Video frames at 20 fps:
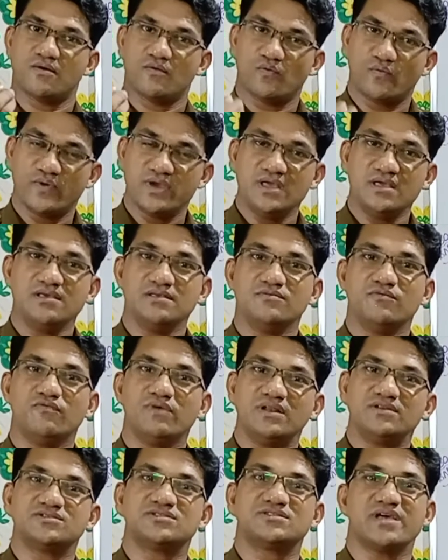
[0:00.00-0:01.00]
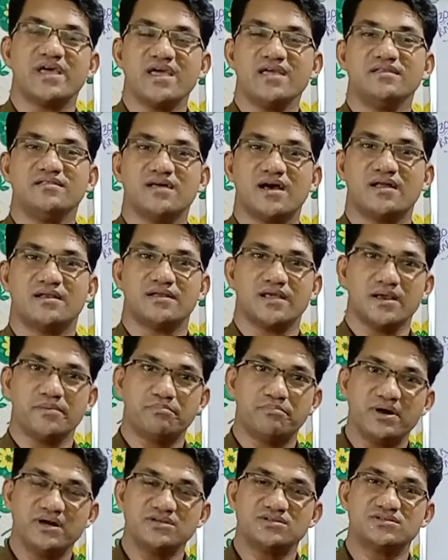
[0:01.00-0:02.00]
we will say that a
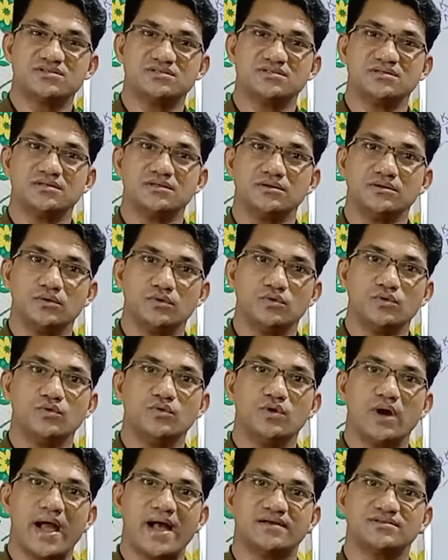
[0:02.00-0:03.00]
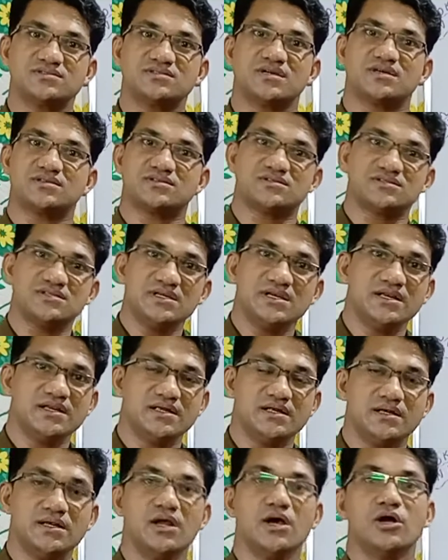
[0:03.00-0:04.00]
person who has
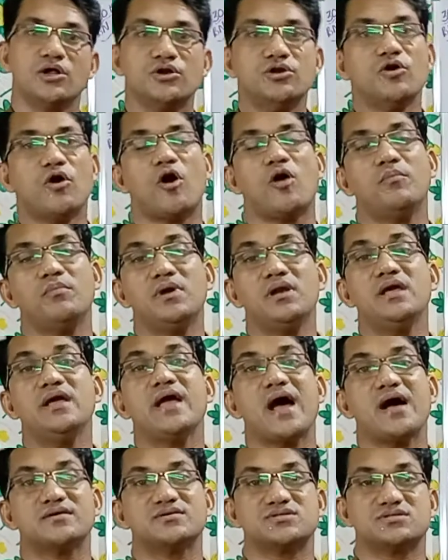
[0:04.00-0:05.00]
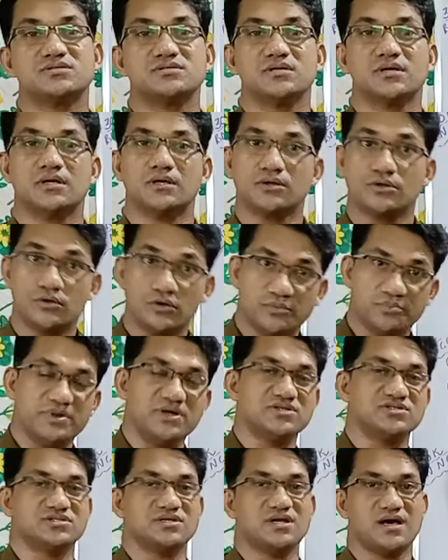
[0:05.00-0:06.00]
succeeded normally has good
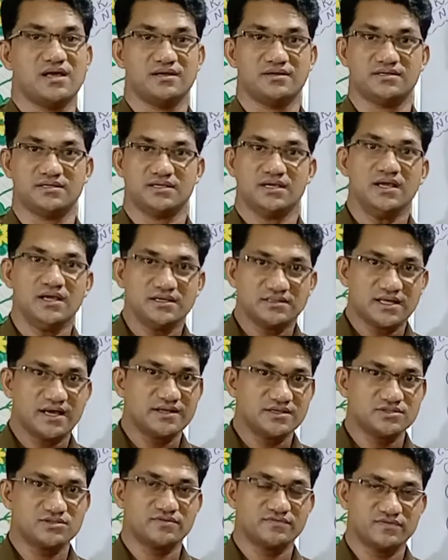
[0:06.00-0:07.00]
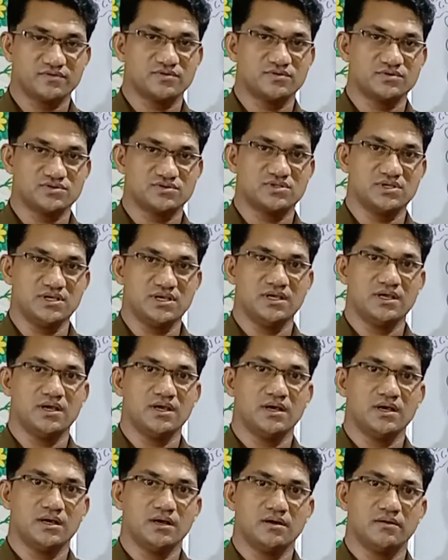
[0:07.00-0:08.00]
personality. That is, of course, the
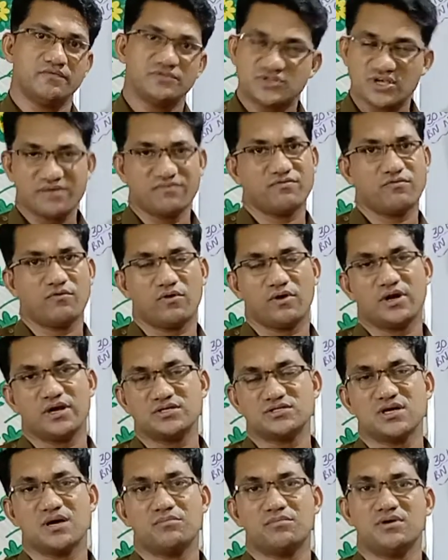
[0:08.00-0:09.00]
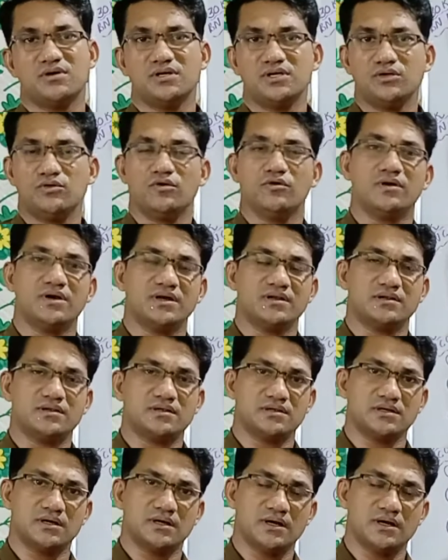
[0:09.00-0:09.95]
say, for example, you look at